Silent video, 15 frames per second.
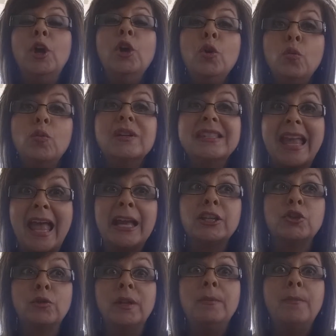who was
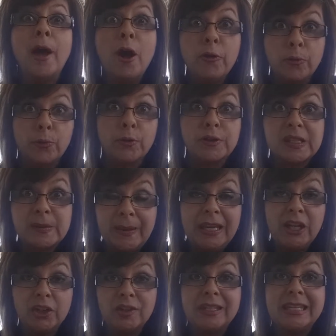actually, both were
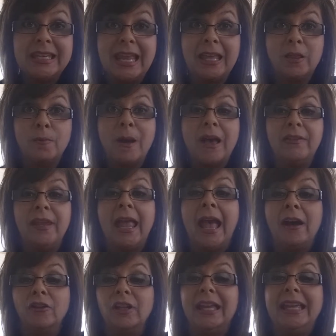speared to death by the
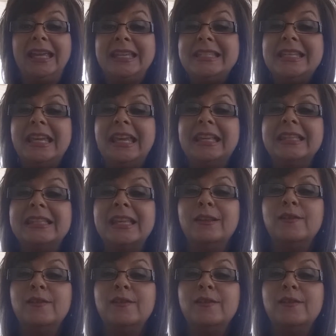Alka Indians.